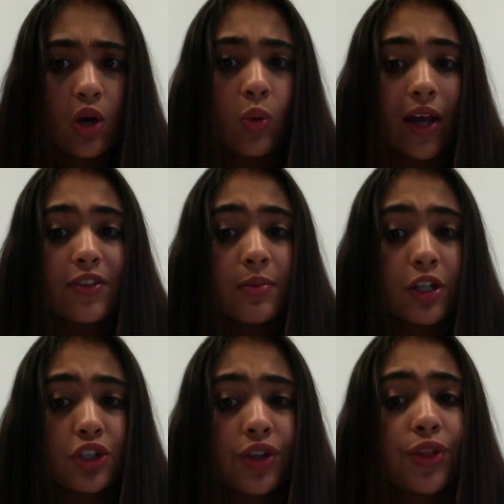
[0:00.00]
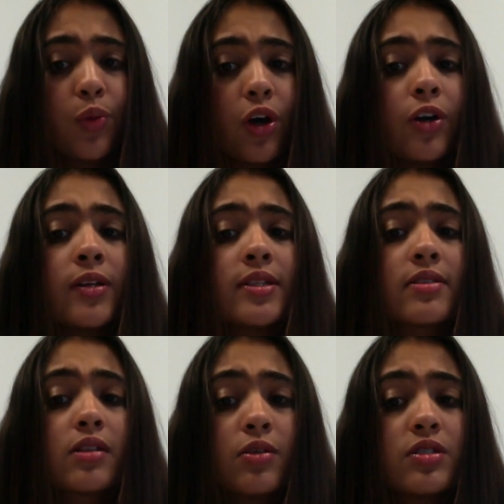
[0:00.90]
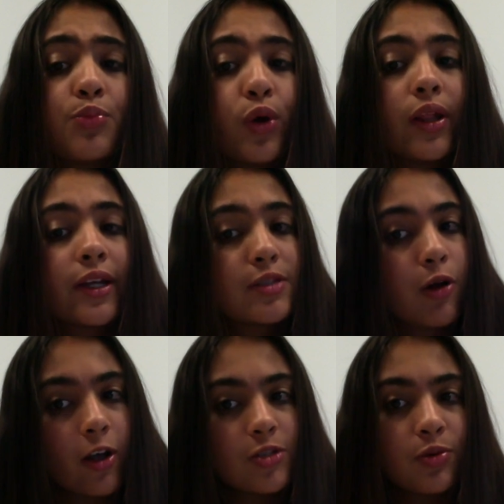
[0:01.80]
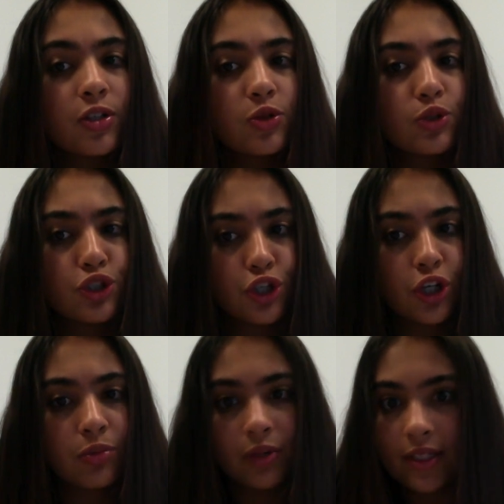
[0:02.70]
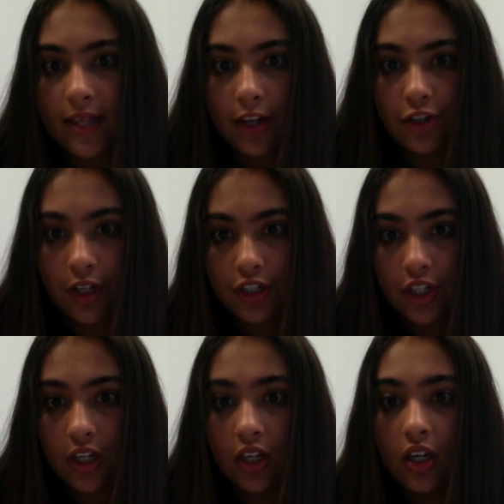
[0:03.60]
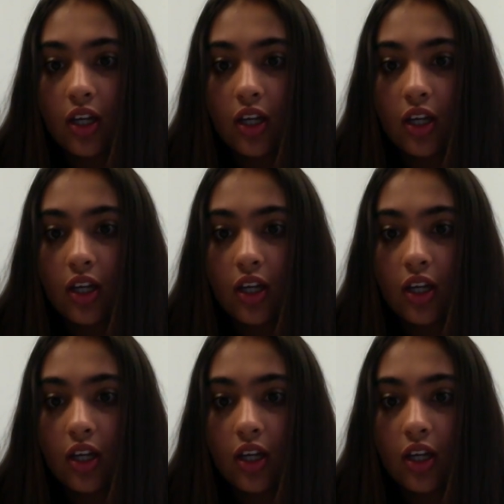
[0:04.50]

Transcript: We have to make sure that the water is as close to boiling as possible to ensure complete saturation.